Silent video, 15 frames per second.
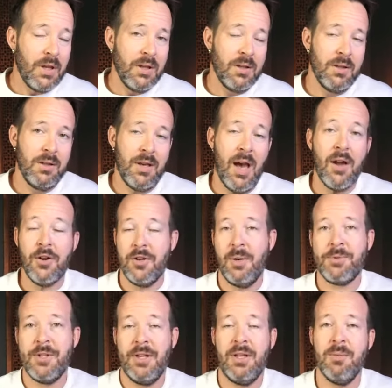
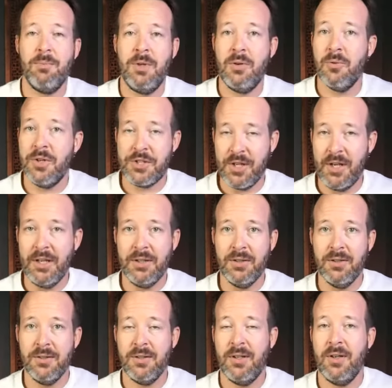countertops that can be
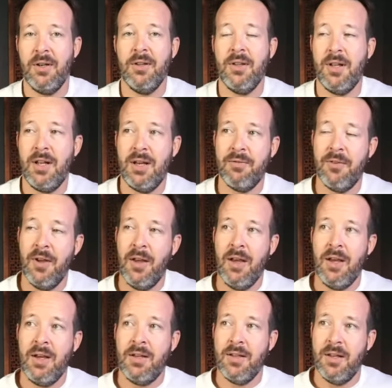recycled that
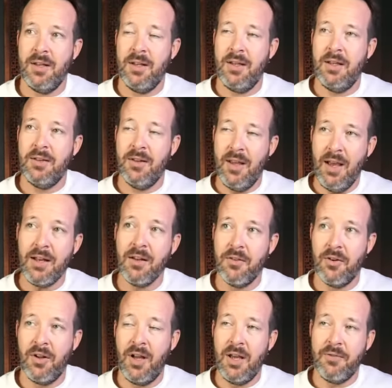in the end of
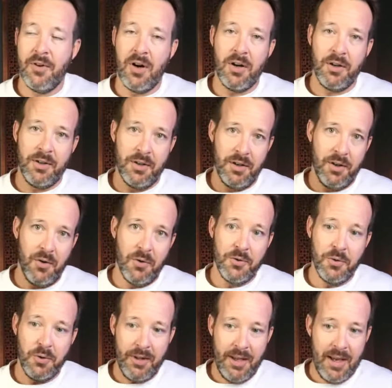their life aren't going to go
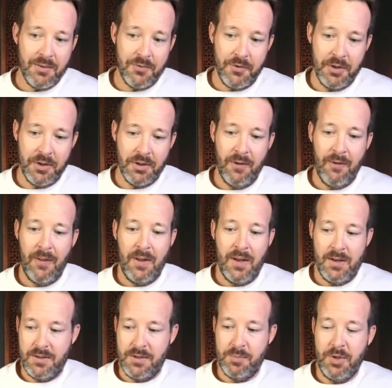into a landfill
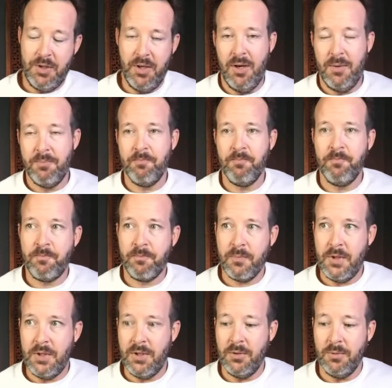and just become,
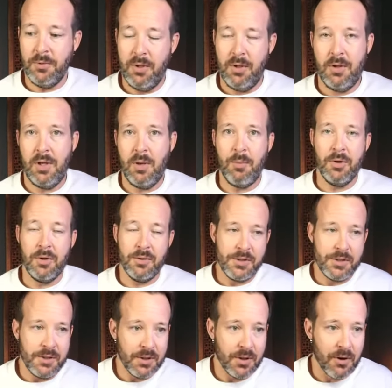chemicals
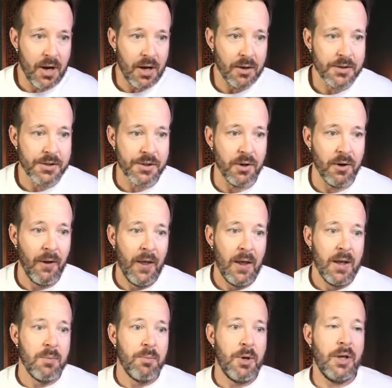in the ground. So
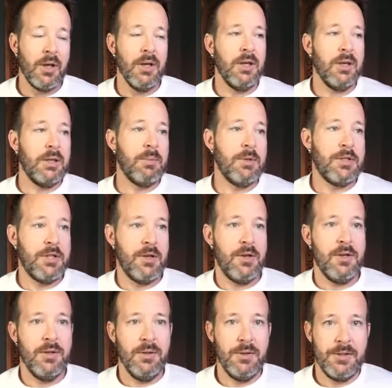picking
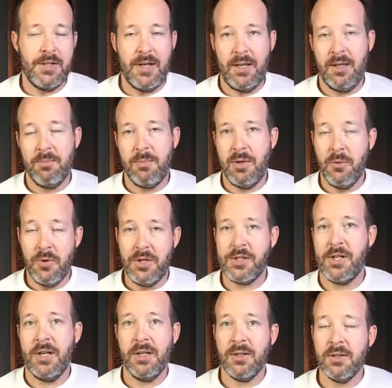materials that can be
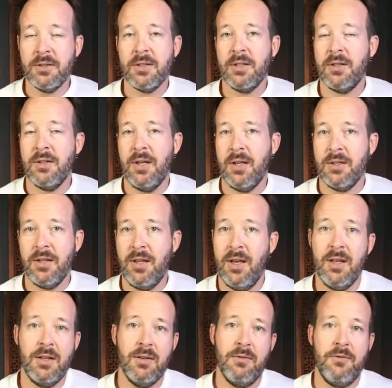recycled at the
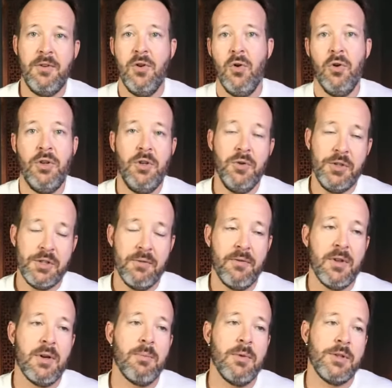end of your use of
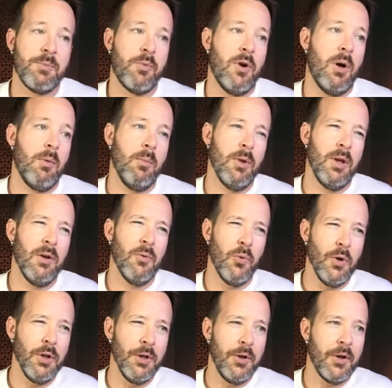them is probably a
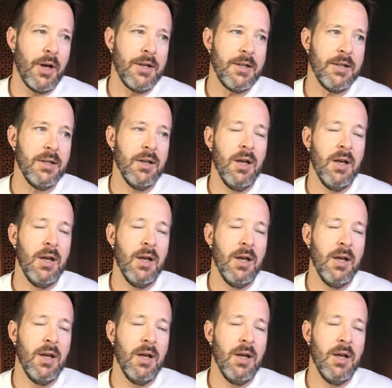really good idea.